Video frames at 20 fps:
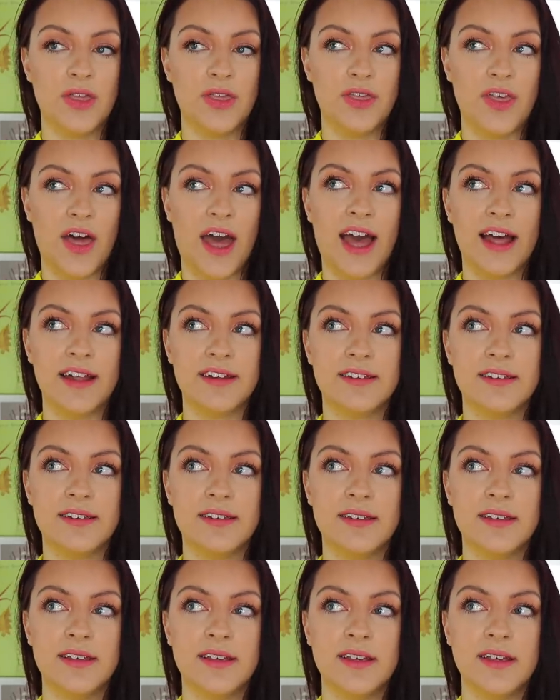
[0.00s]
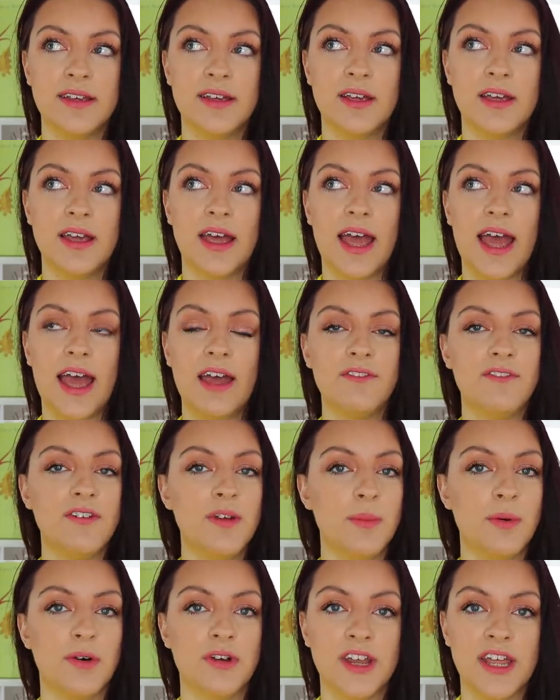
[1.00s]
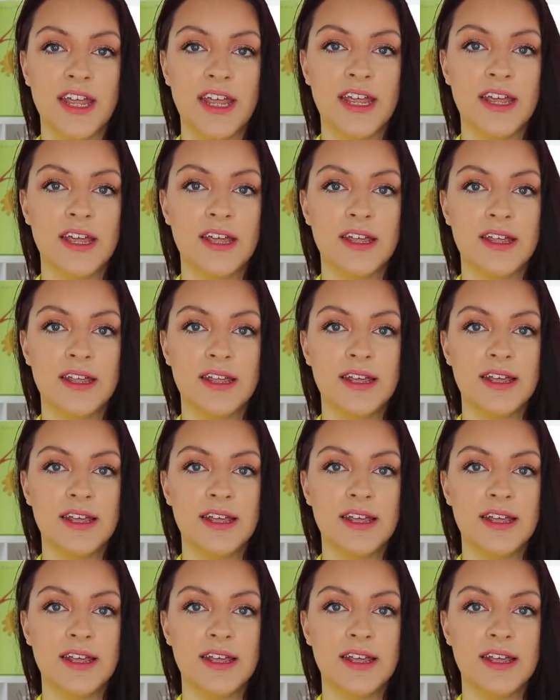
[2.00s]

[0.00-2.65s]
that everybody